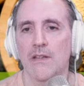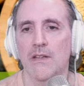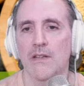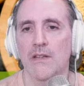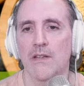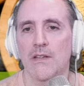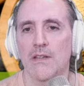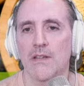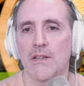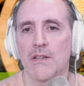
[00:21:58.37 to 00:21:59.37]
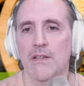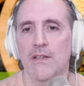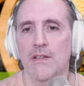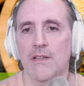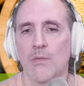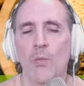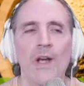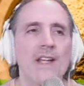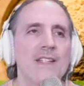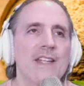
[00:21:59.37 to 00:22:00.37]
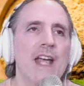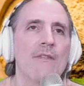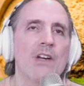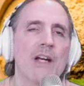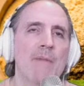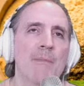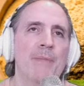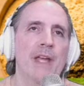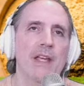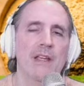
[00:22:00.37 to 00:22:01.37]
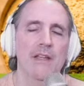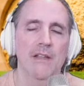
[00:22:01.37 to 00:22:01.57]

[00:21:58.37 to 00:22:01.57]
When has he ever come up big?